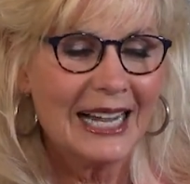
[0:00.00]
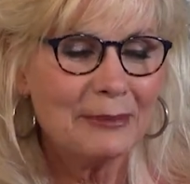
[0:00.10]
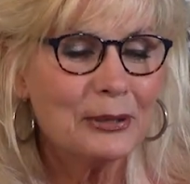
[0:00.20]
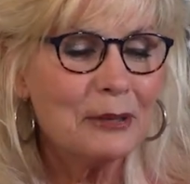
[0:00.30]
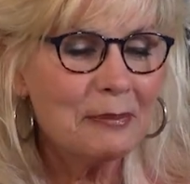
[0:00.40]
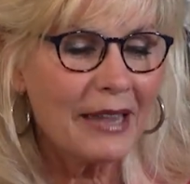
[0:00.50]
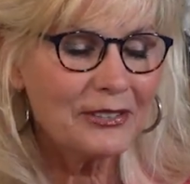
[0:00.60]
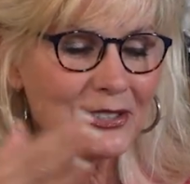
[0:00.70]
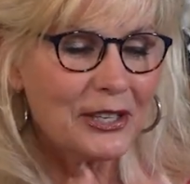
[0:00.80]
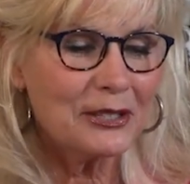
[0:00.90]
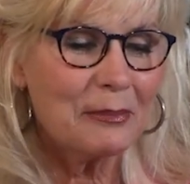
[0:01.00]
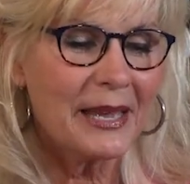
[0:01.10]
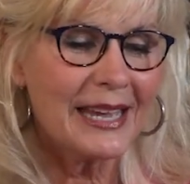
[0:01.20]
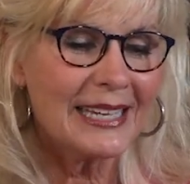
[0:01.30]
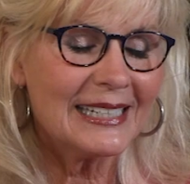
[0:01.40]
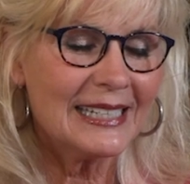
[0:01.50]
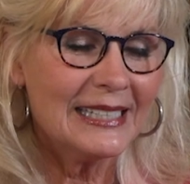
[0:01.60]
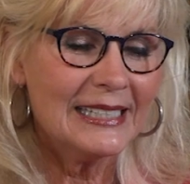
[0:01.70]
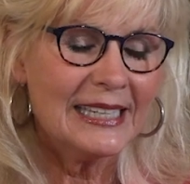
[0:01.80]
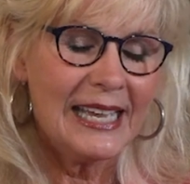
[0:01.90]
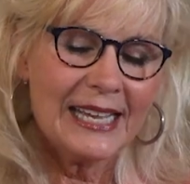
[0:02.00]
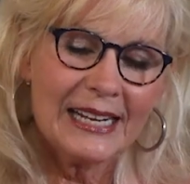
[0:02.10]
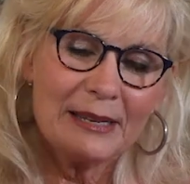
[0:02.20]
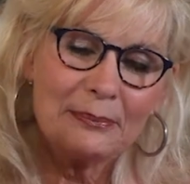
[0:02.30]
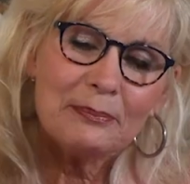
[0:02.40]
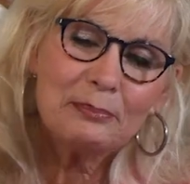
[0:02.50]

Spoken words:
I put Mavis on the bed, and I